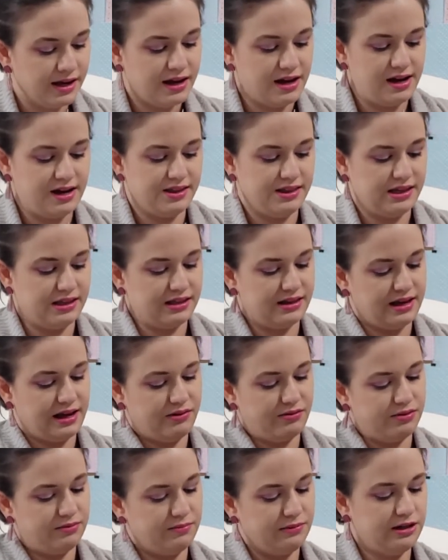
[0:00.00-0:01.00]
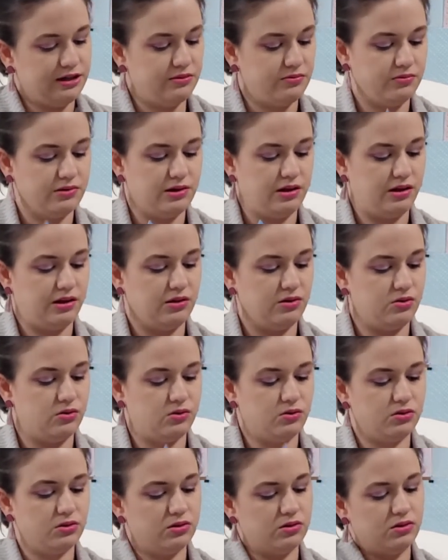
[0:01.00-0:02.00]
I think that would be really
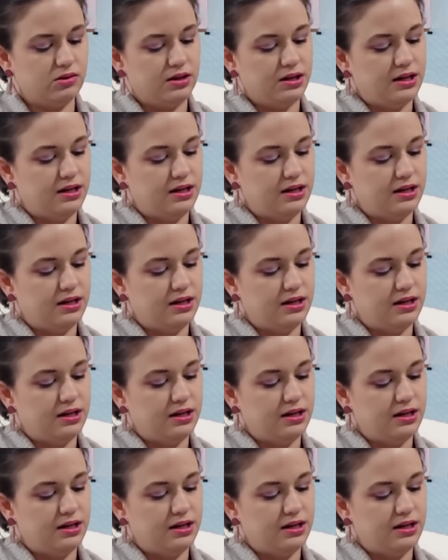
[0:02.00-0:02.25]
cool.